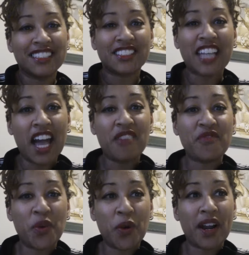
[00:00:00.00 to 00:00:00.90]
it's time
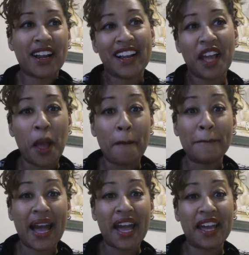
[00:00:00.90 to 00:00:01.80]
for
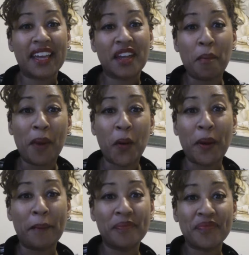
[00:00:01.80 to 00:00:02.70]
my
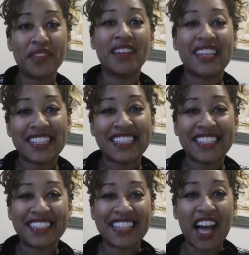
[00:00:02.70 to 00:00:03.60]
poem,
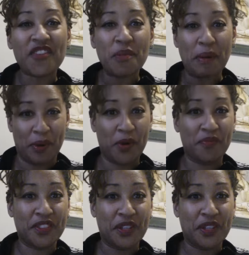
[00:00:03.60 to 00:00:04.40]
the alphabet poem.